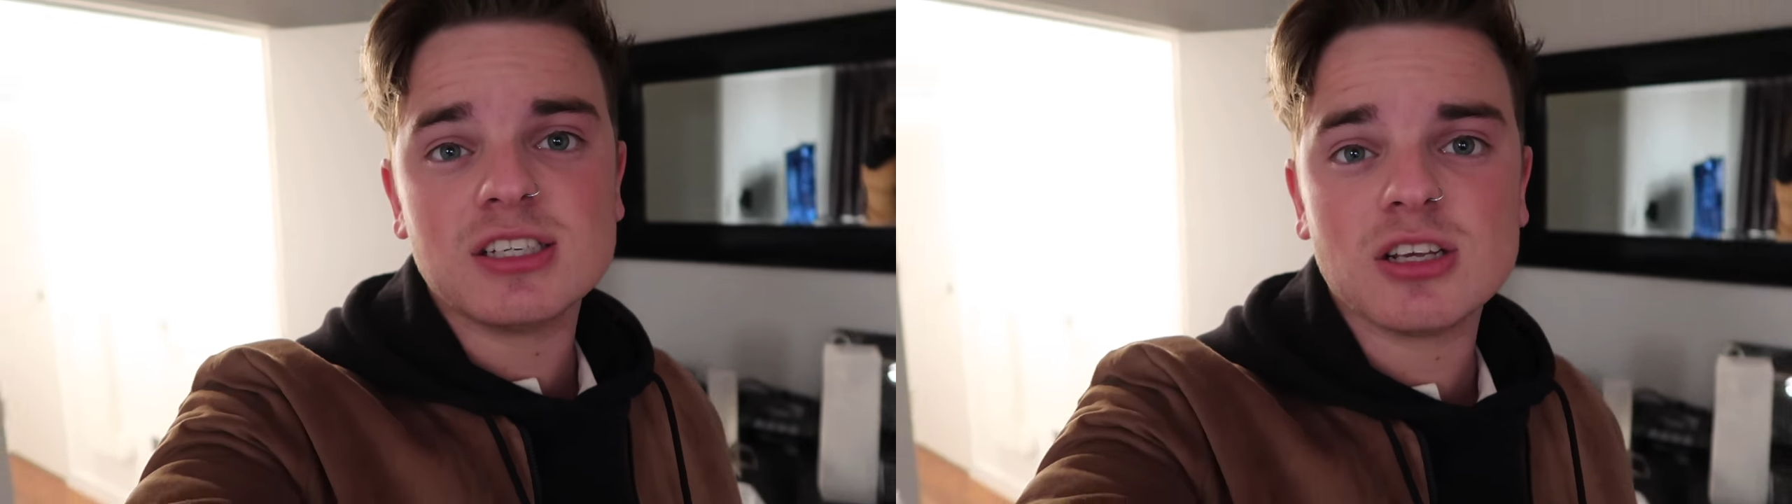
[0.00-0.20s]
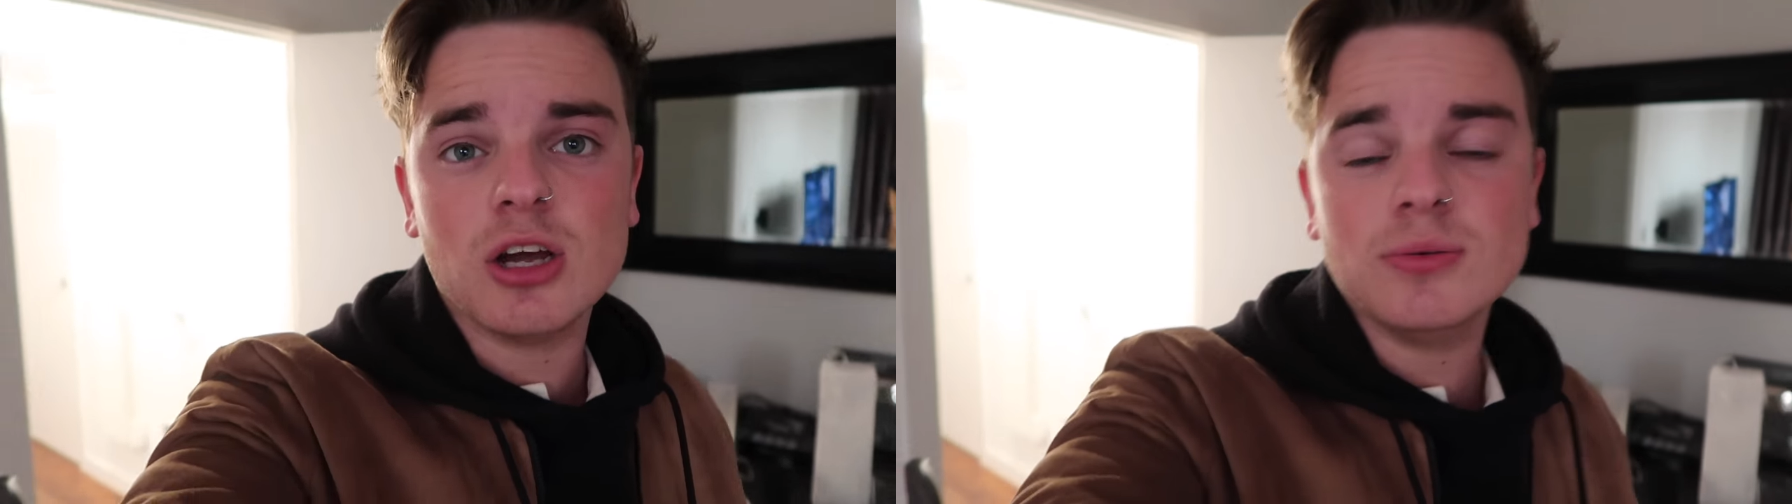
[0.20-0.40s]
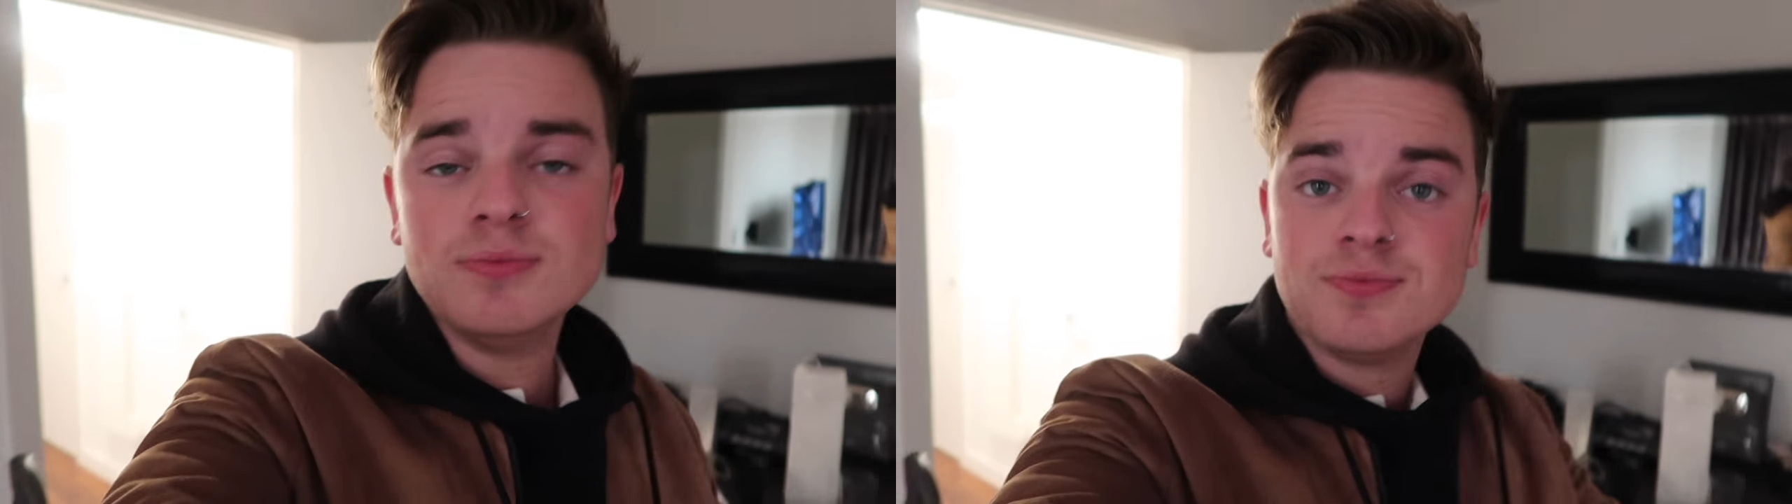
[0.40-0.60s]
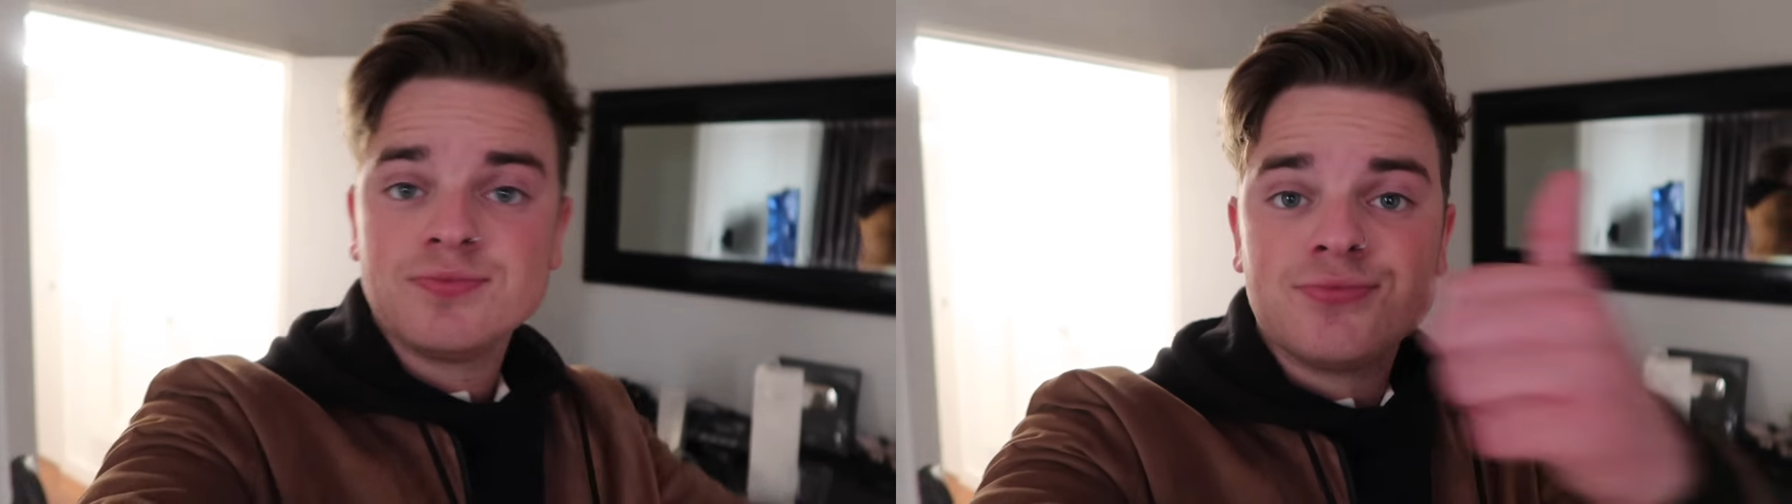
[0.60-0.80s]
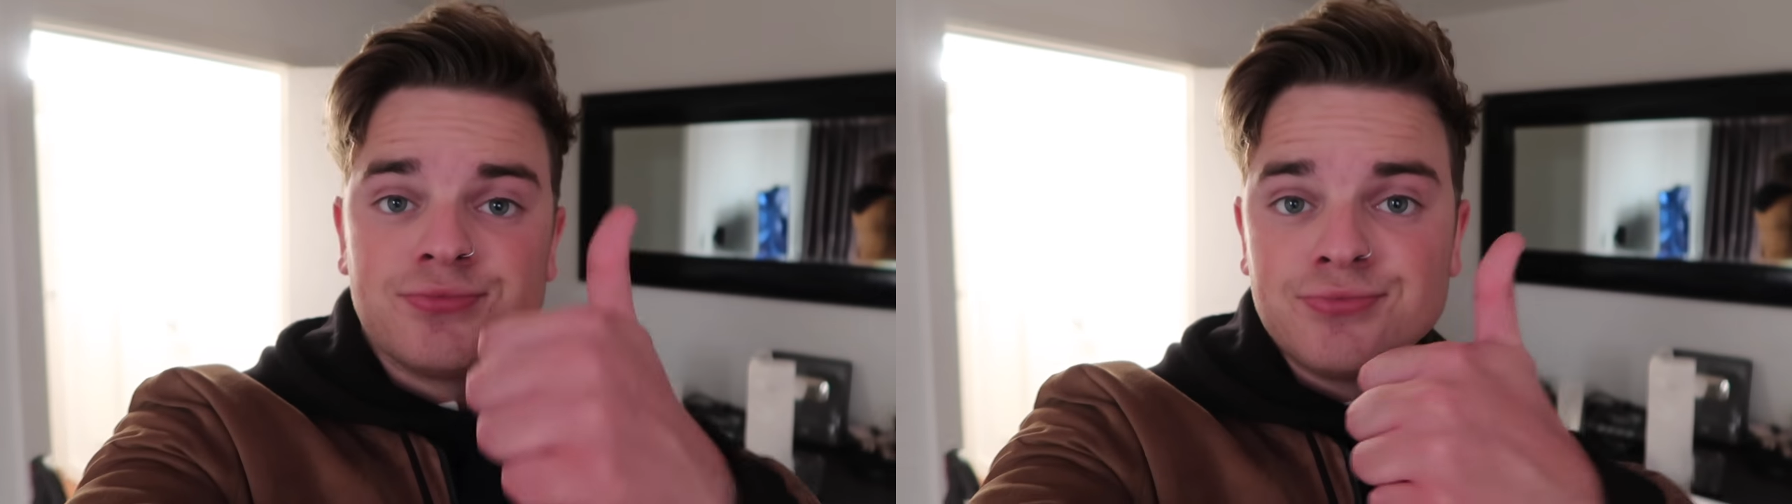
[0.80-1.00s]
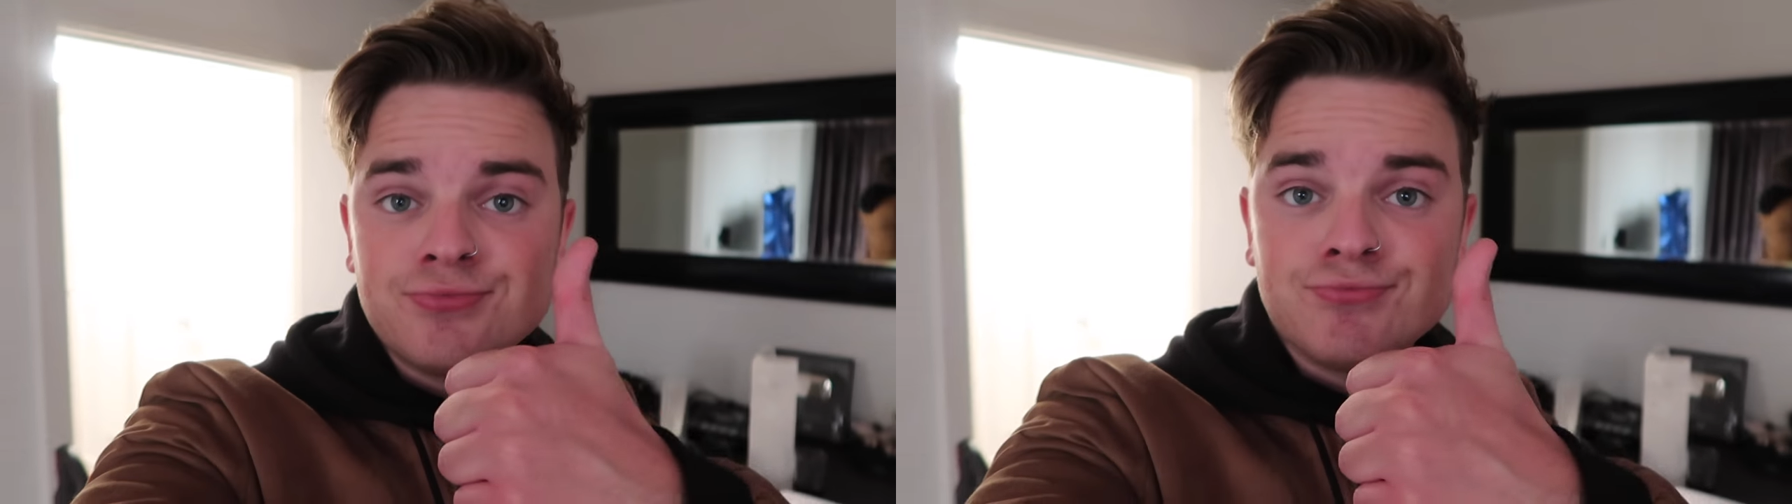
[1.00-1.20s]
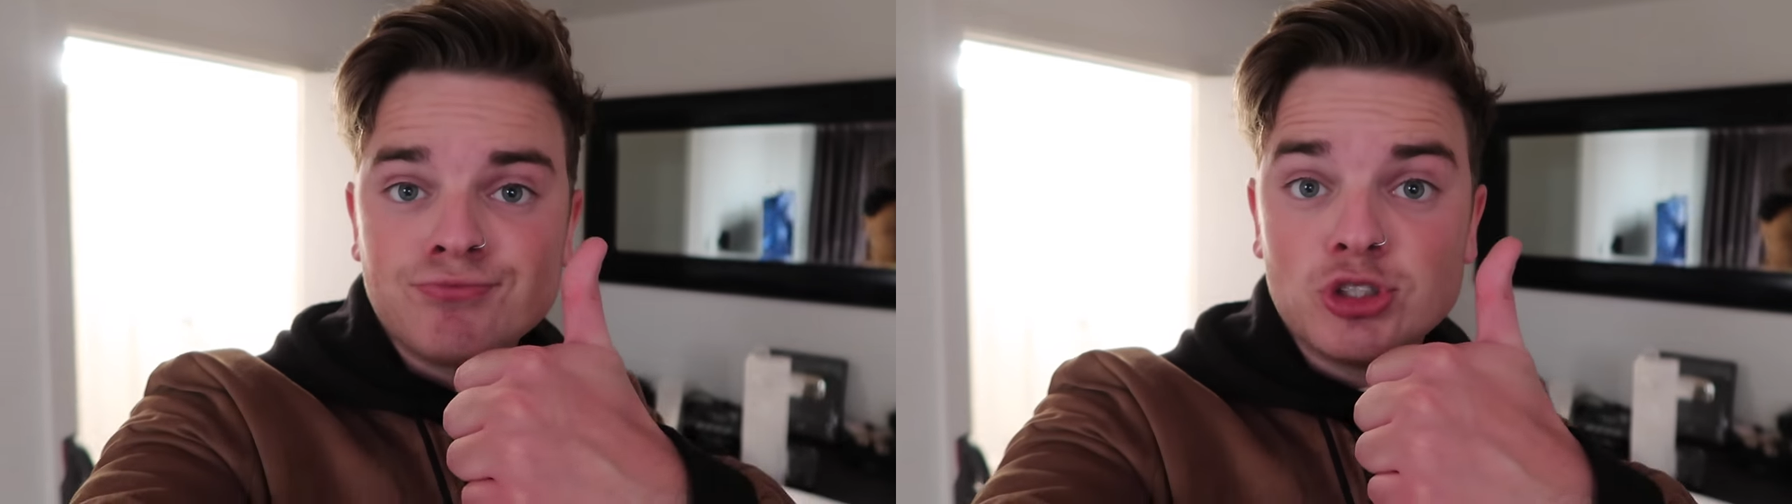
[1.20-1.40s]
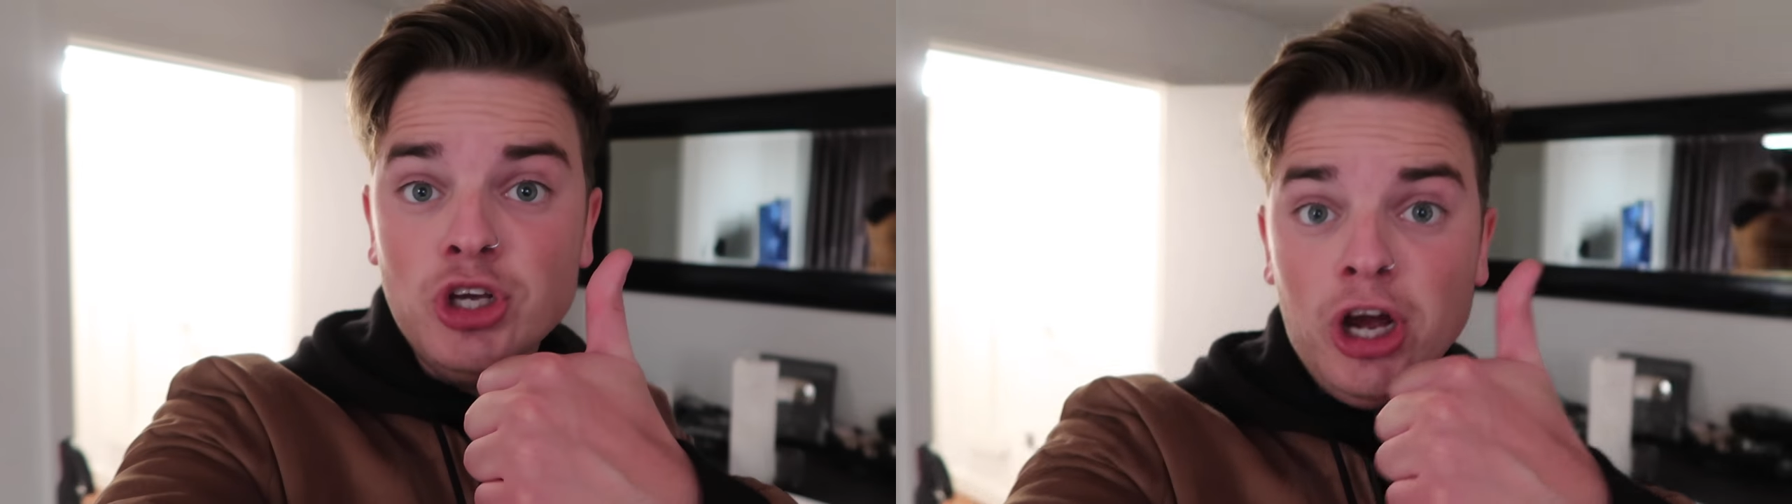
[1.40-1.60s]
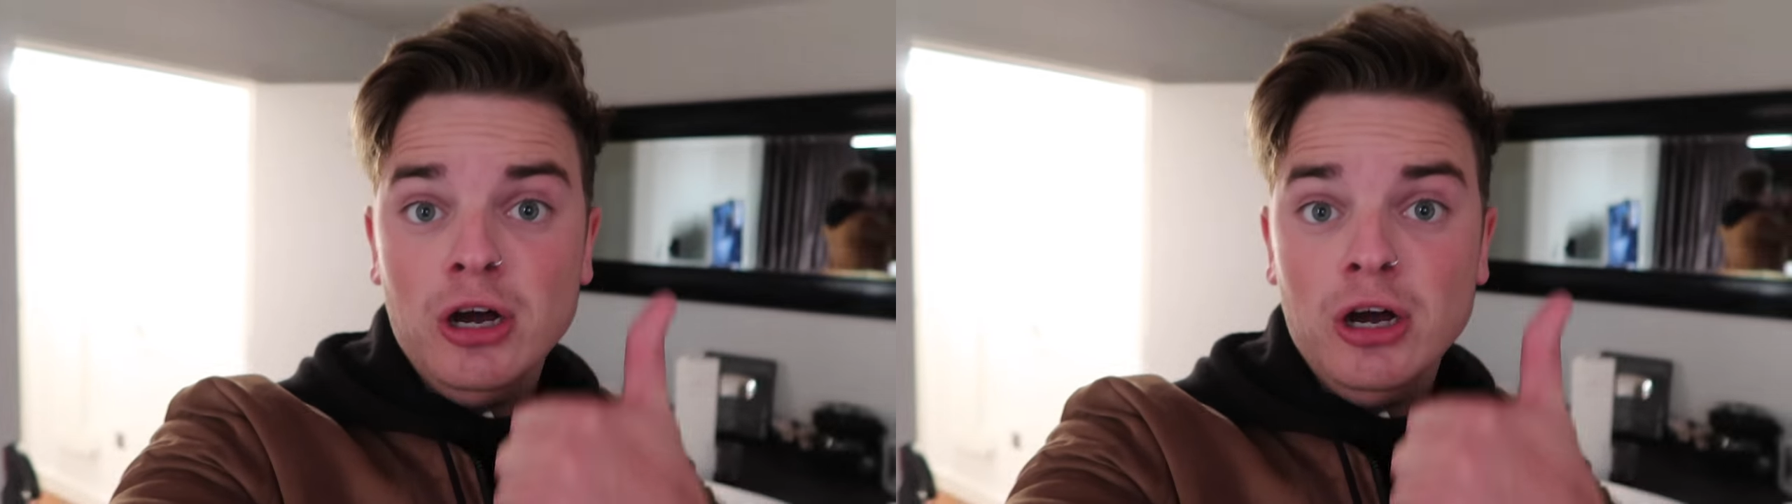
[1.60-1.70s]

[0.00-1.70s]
so see